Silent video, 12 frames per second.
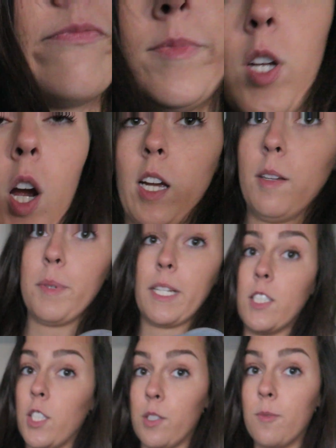Sorry, but I
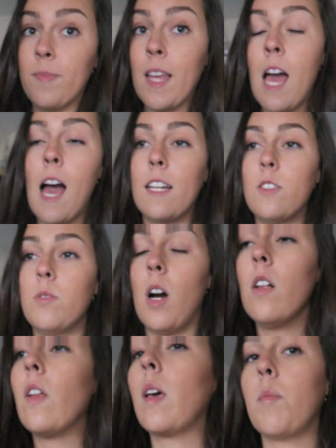do. I do
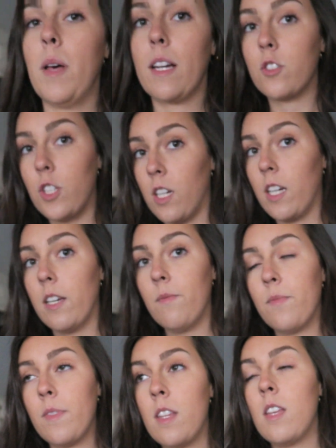not like black cherry.
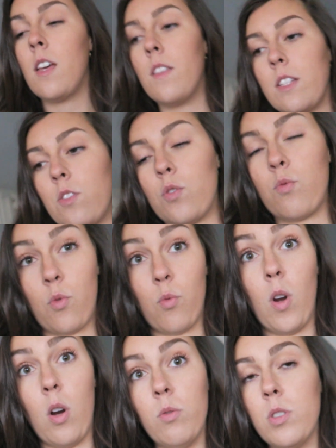I think it's
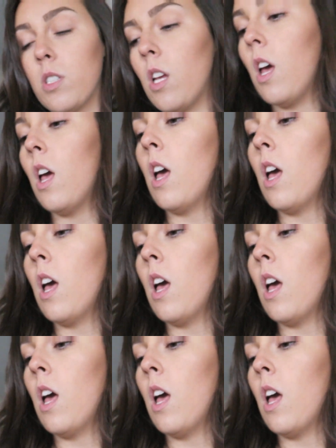gross.